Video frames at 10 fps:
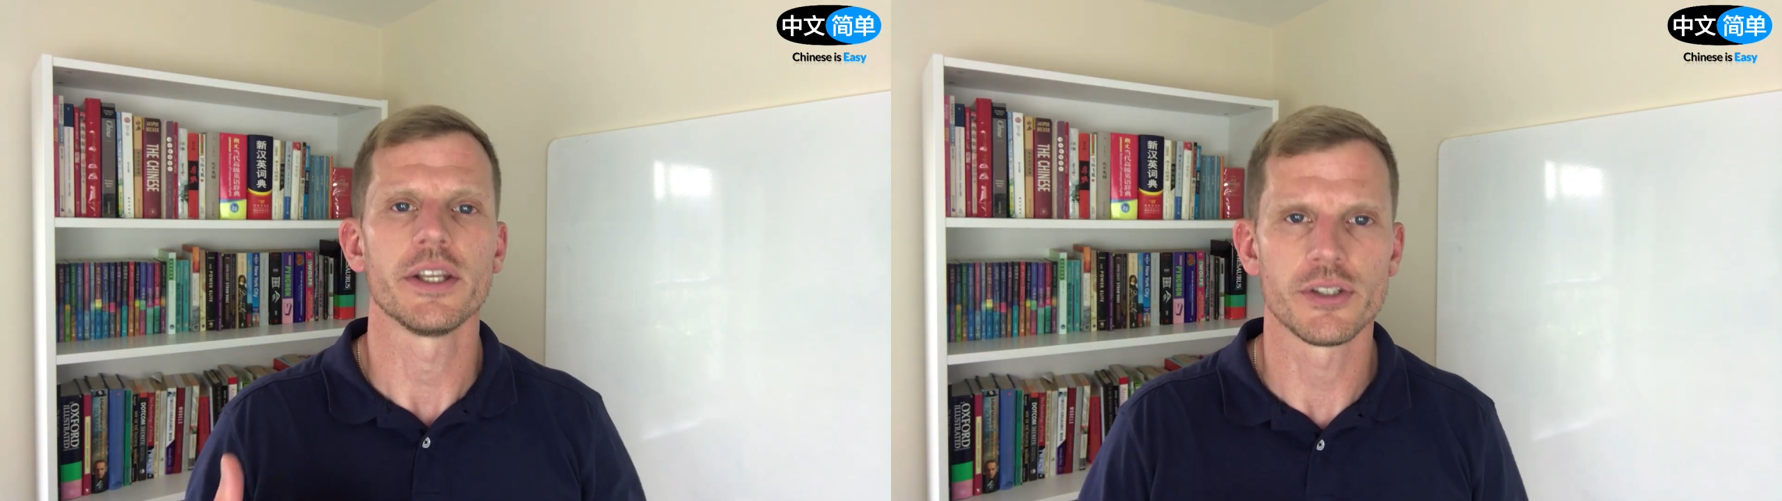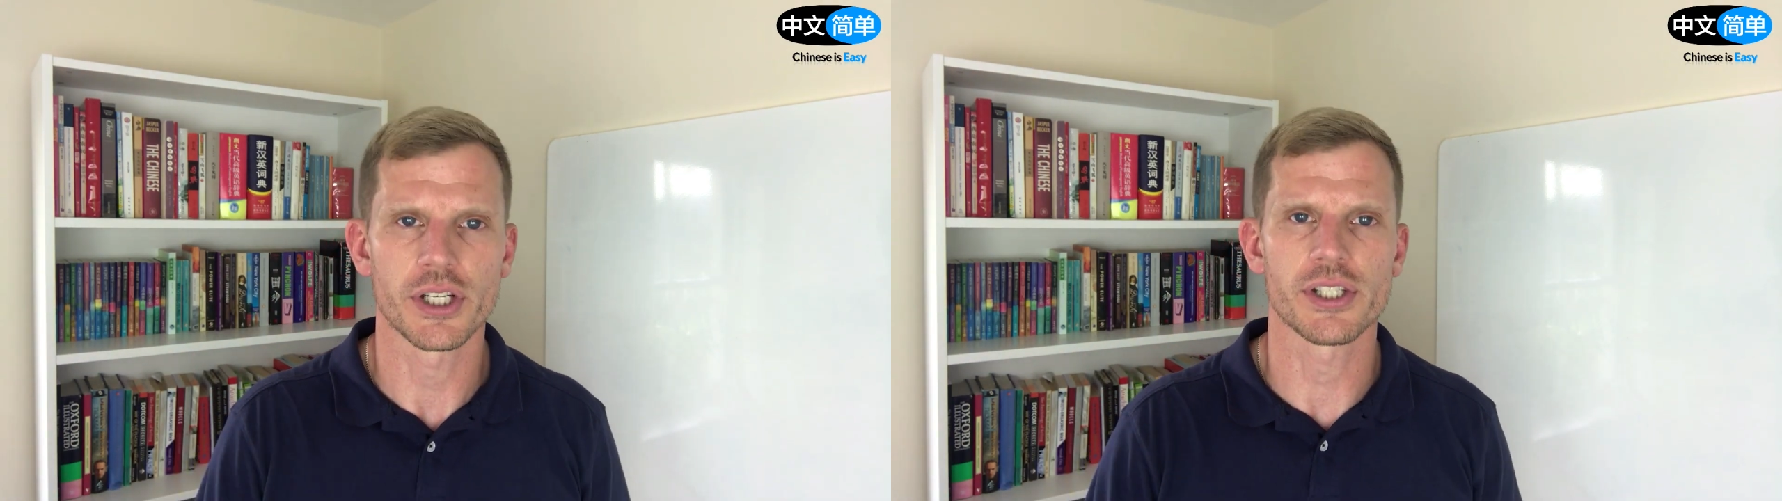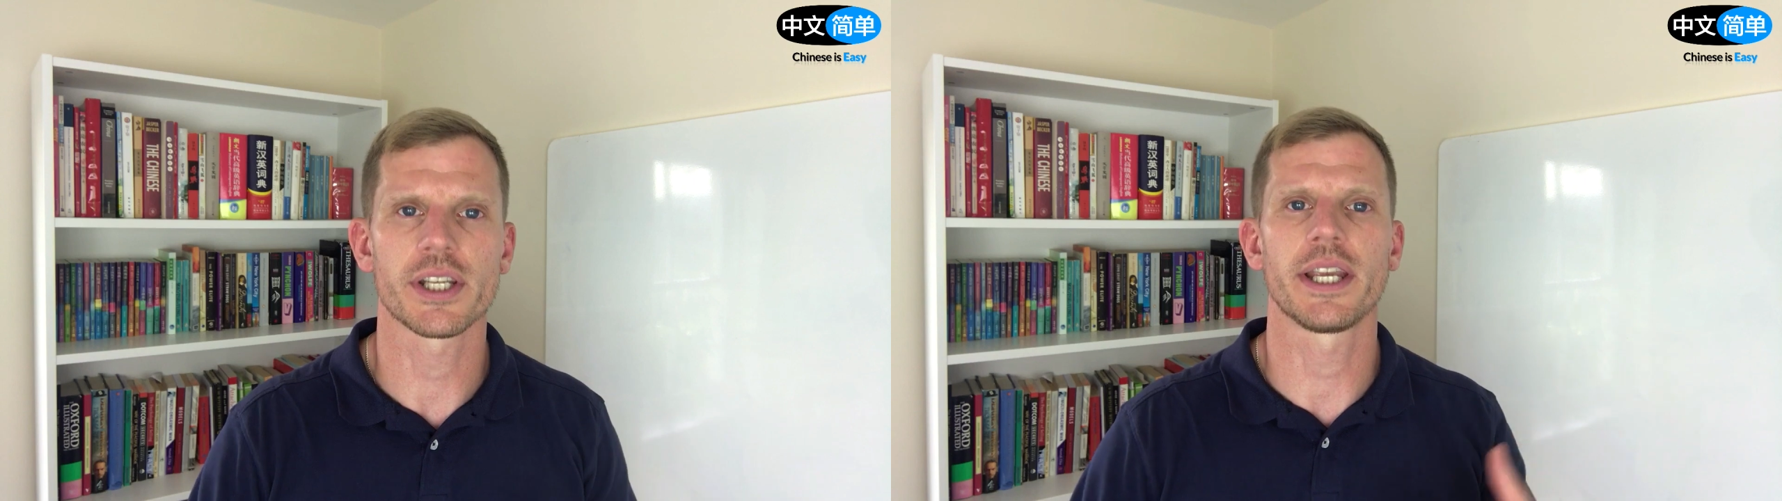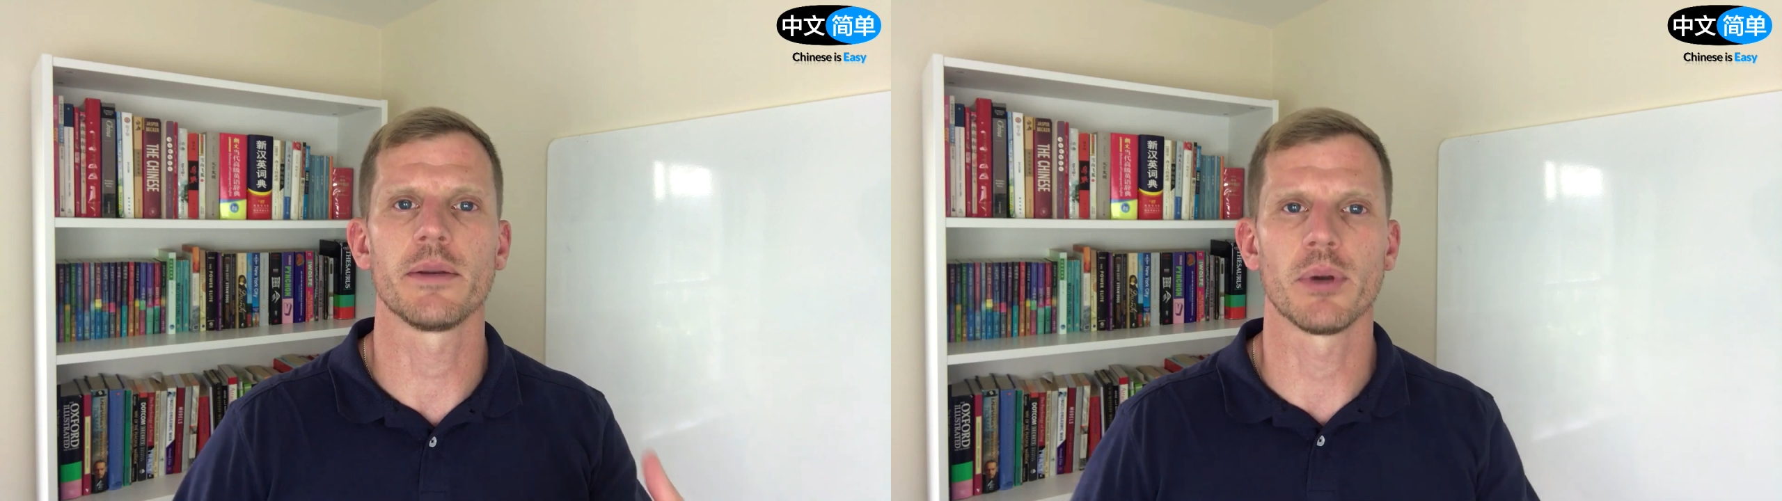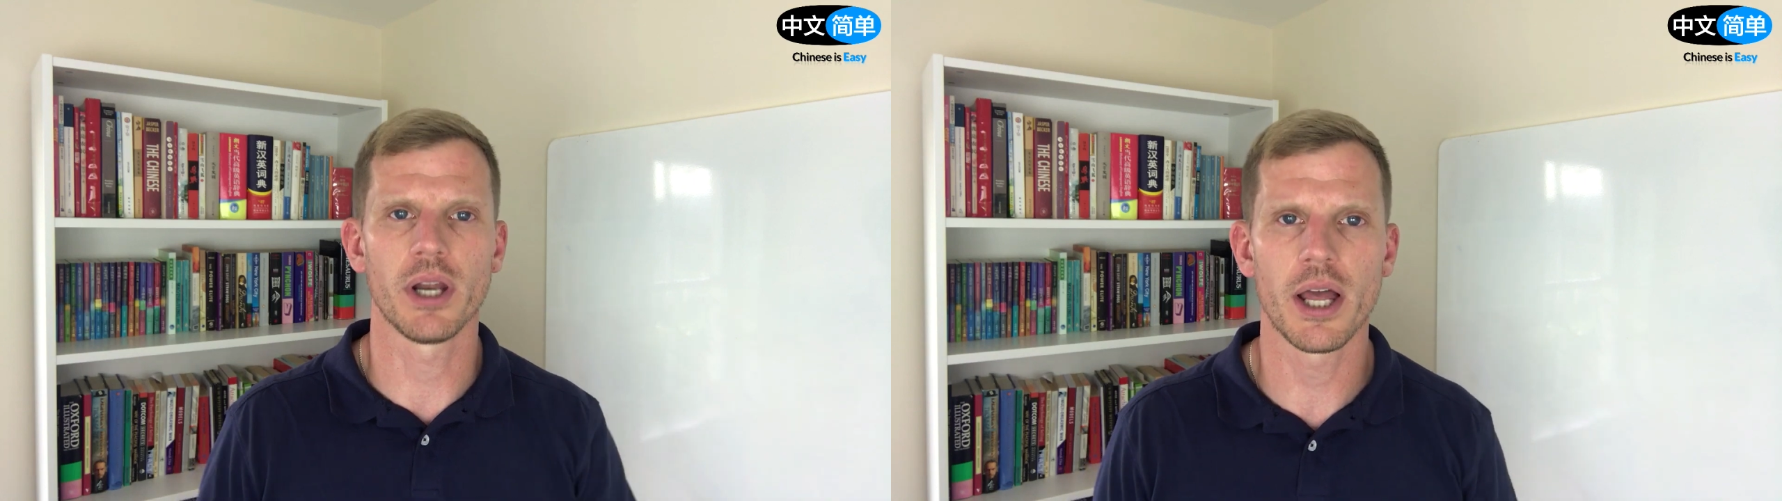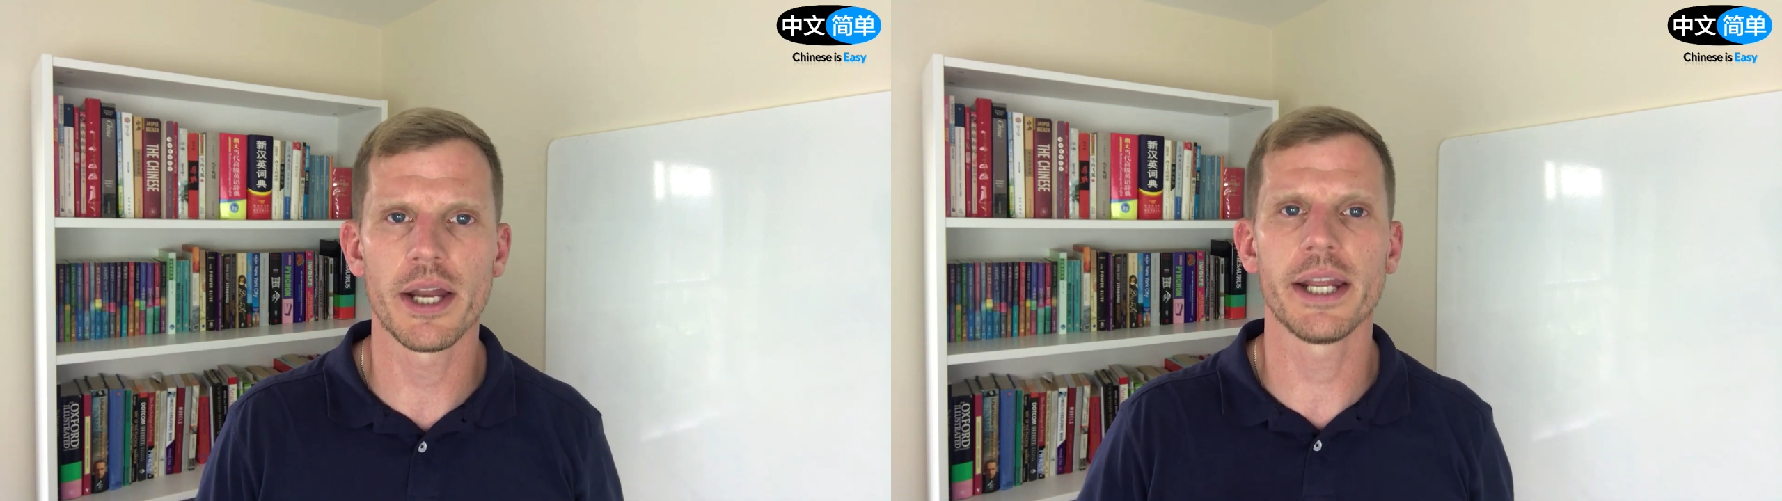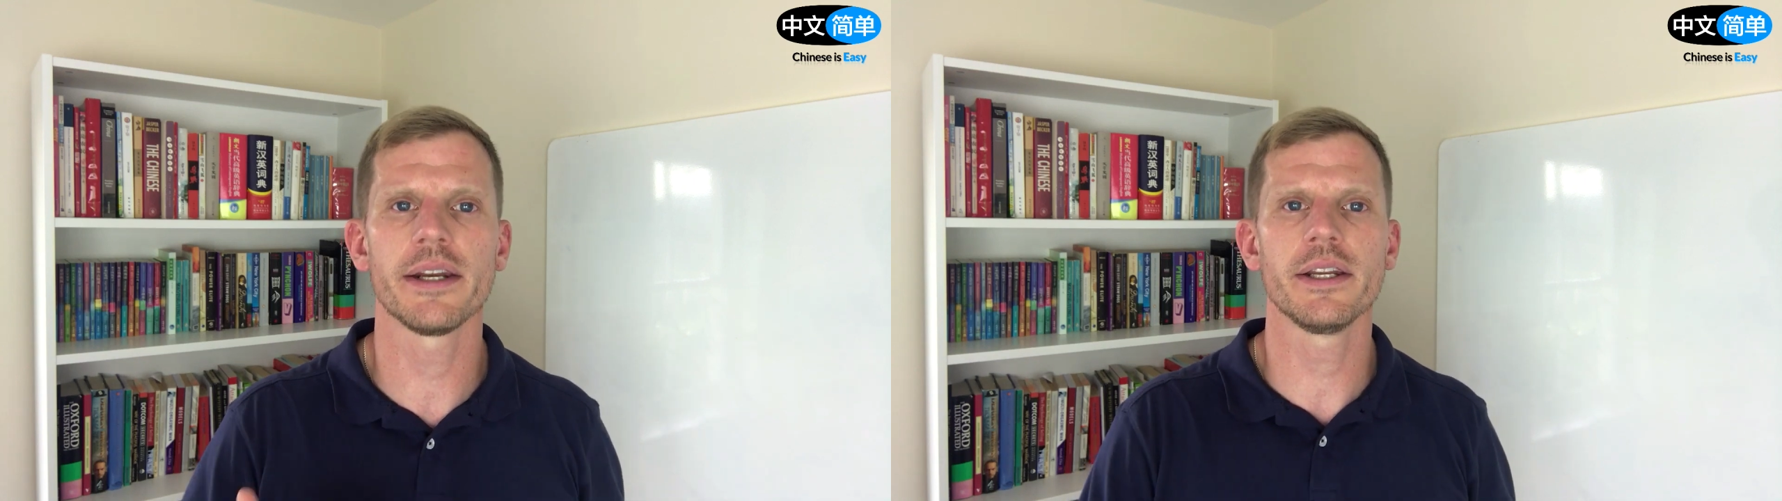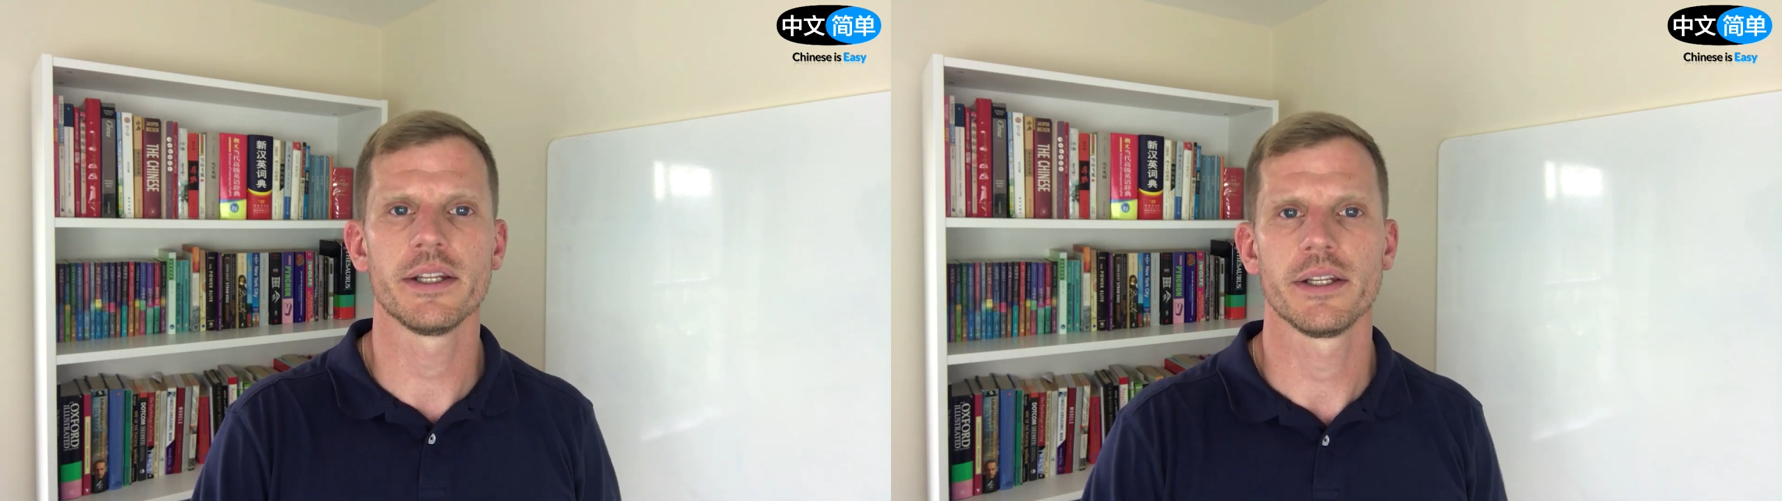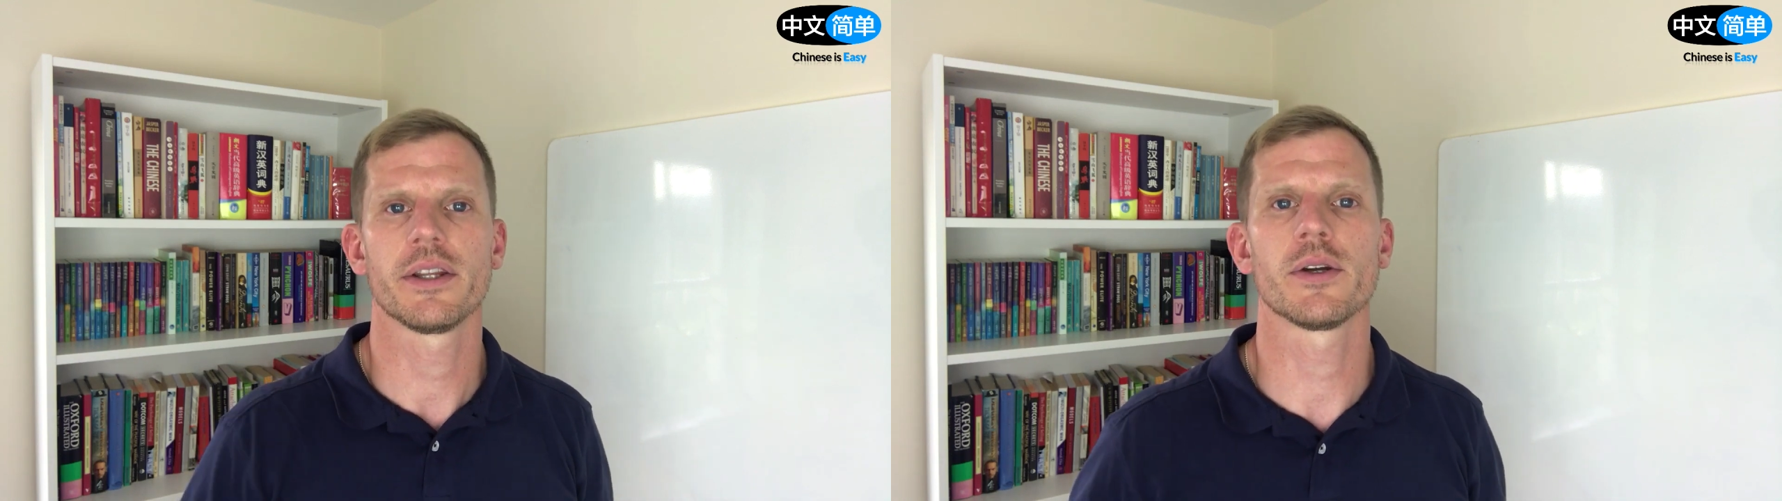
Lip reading: You just keep learning